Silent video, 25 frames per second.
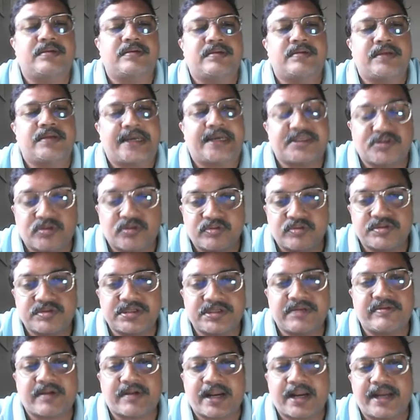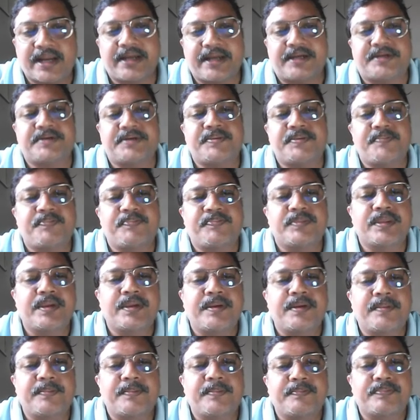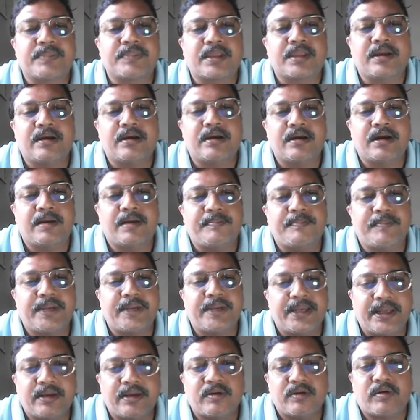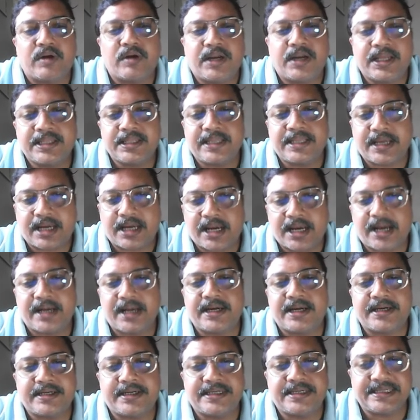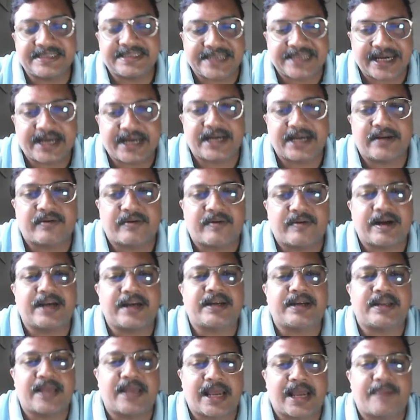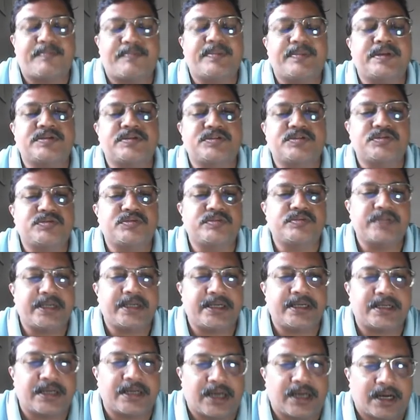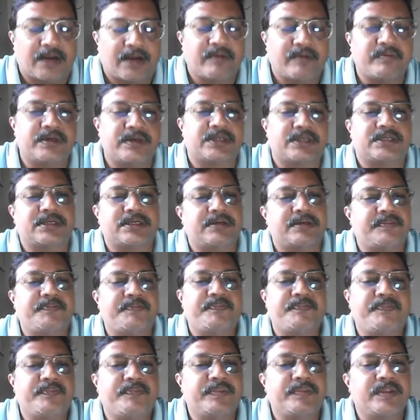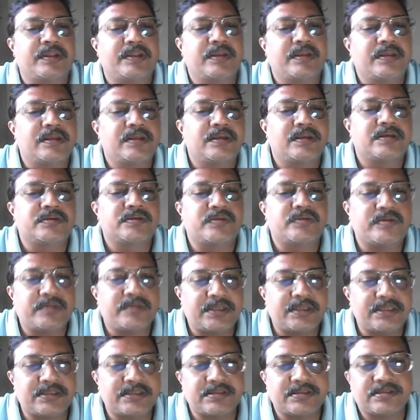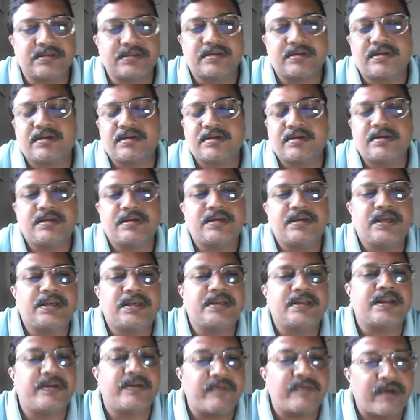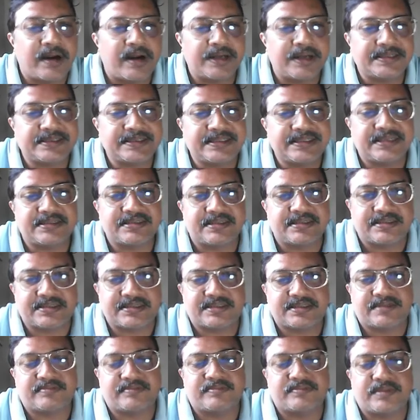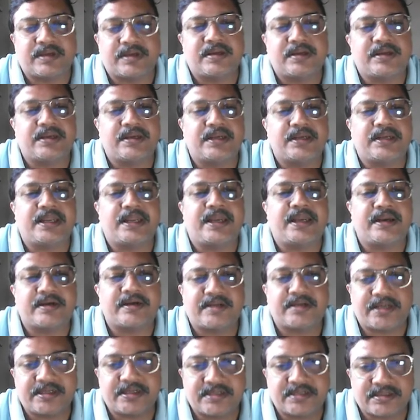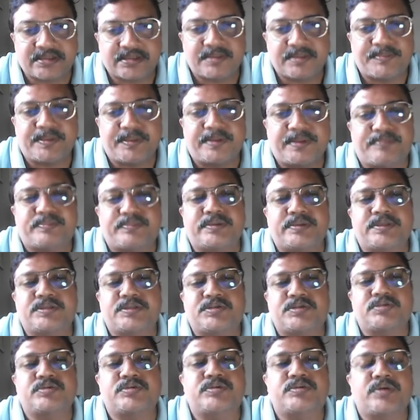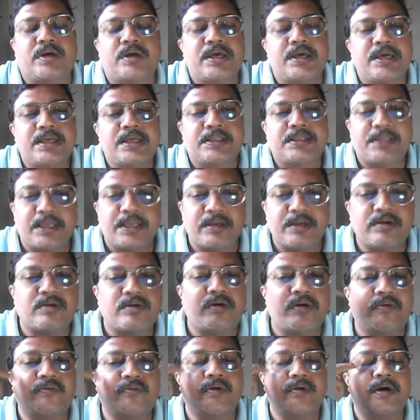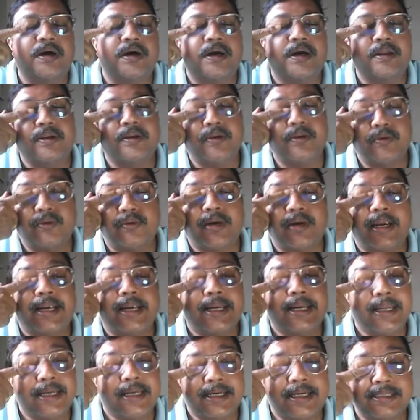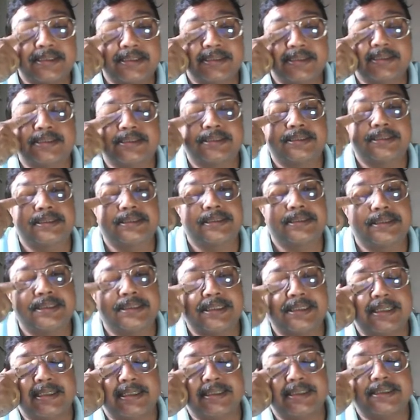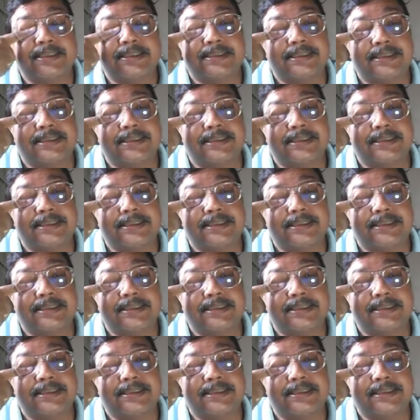exclusive right, meaning only they can decide what happens to their work. So this, it rewards the system. It encourages the people to think of new ideas, and